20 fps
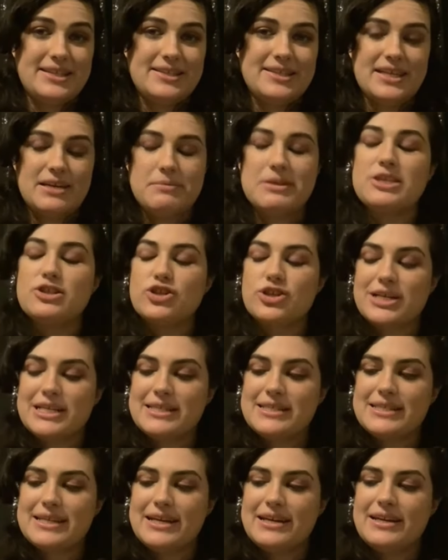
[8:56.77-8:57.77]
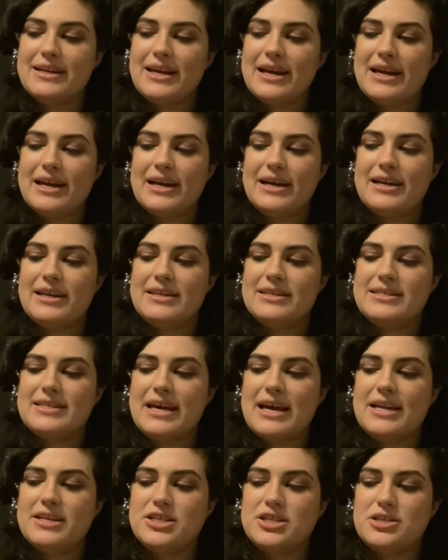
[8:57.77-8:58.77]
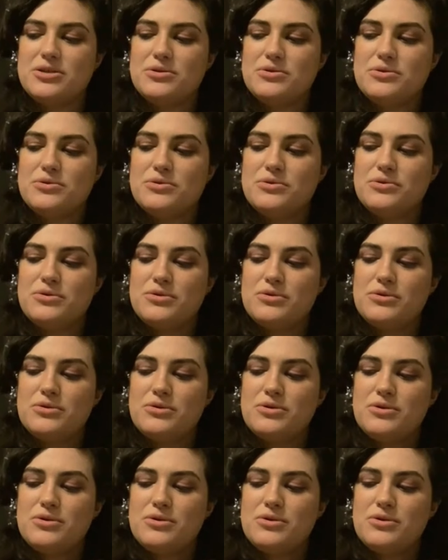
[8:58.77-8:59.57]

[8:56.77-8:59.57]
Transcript: His name is Tristan, and I do